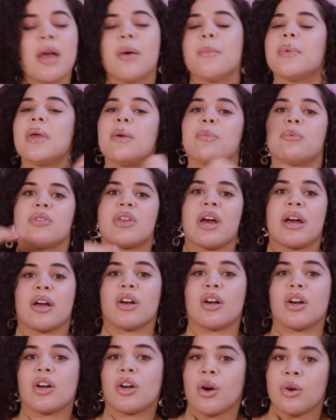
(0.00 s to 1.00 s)
people
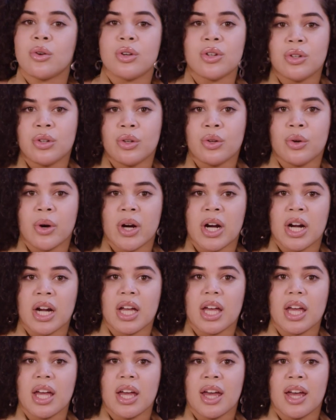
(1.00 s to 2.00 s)
that go to New
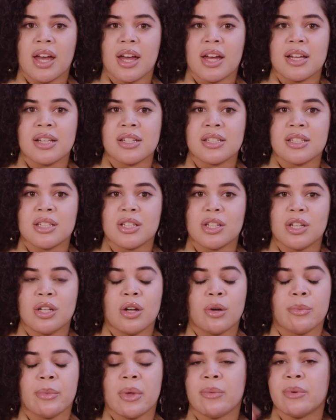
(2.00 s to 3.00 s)
York and,
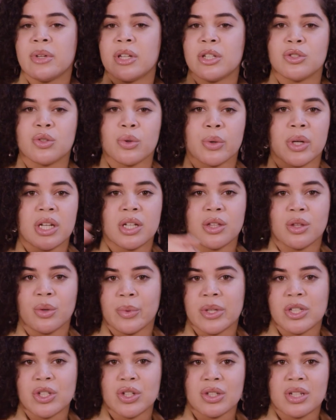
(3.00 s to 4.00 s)
maybe enjoy it in the
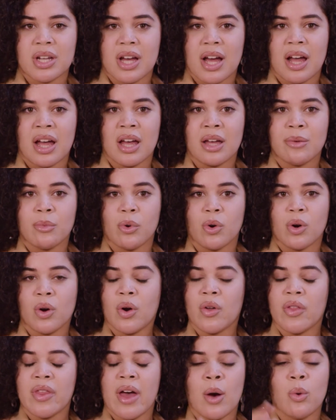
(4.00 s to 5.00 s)
wintertime
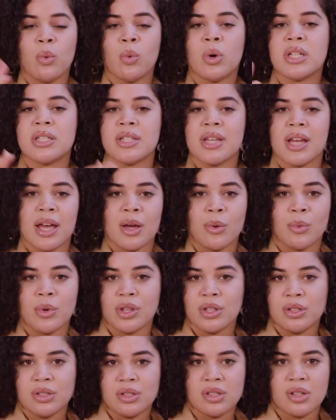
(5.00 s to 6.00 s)
or that one day where
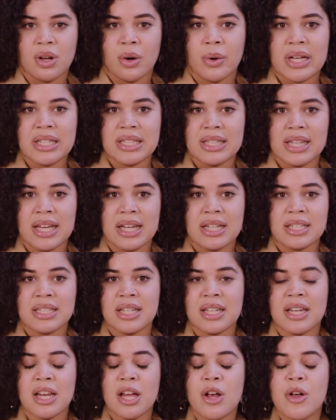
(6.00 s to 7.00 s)
the snow has
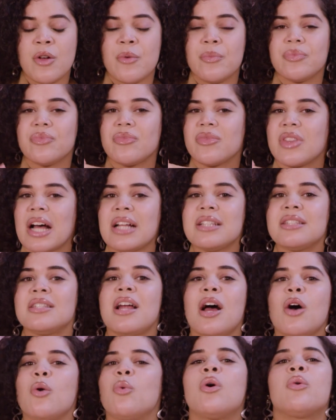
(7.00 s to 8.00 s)
landed. That's
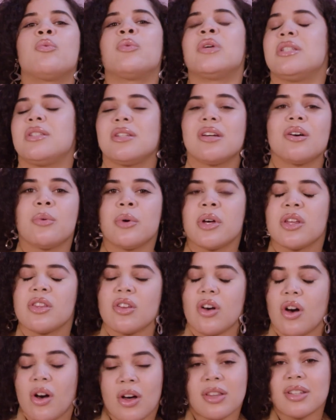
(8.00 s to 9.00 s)
not what we deal with
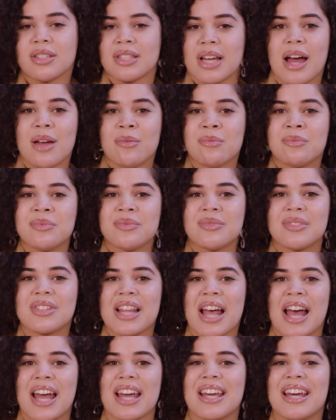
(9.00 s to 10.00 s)
all the time.
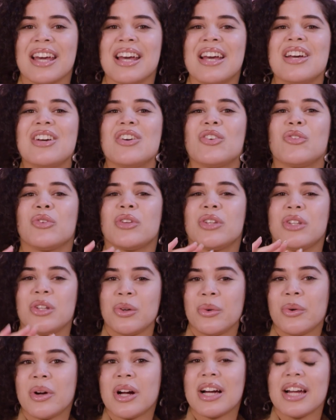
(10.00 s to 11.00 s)
Like when
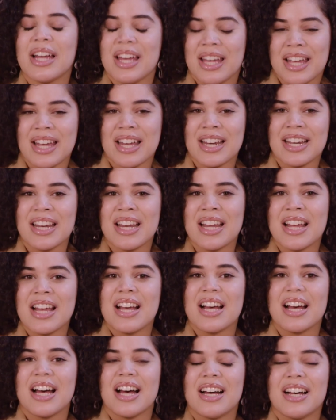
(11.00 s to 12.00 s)
you are in
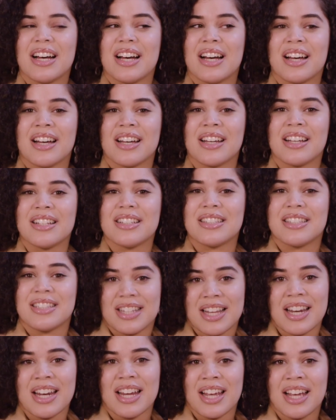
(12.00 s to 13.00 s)
a
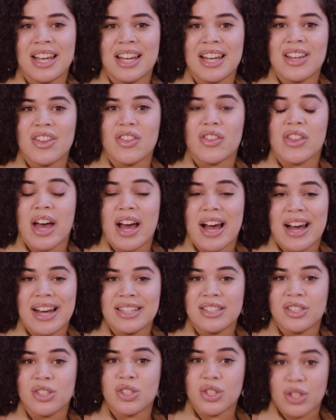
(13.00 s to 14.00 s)
city that
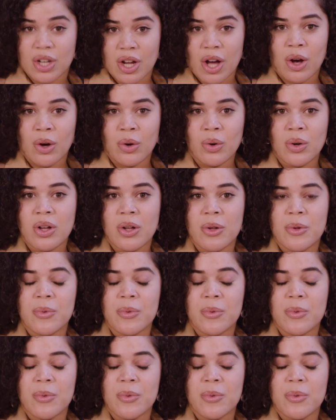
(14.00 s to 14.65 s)
has snow,